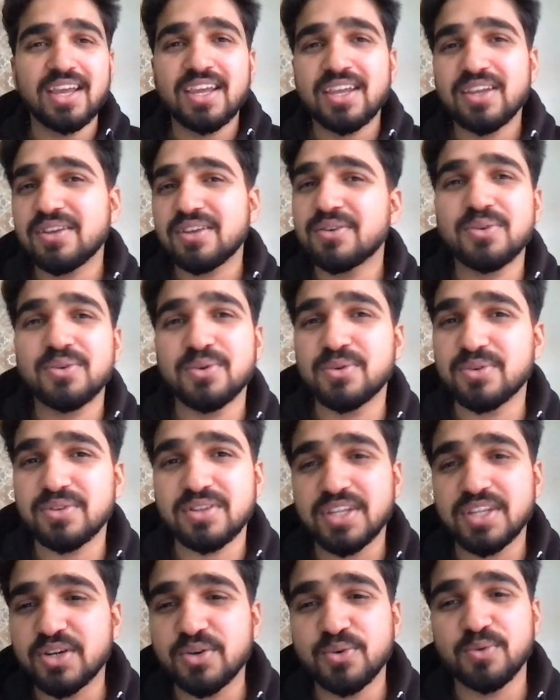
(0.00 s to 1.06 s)
You know
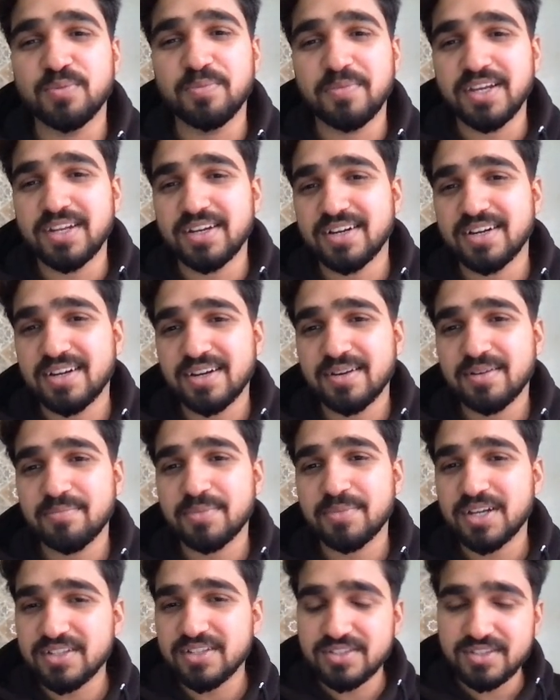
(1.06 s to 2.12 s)
they don't mean it,
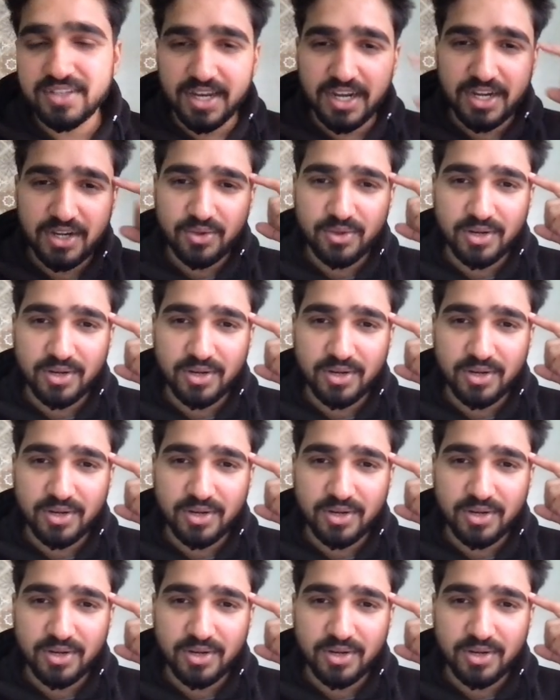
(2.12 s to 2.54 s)
but inside your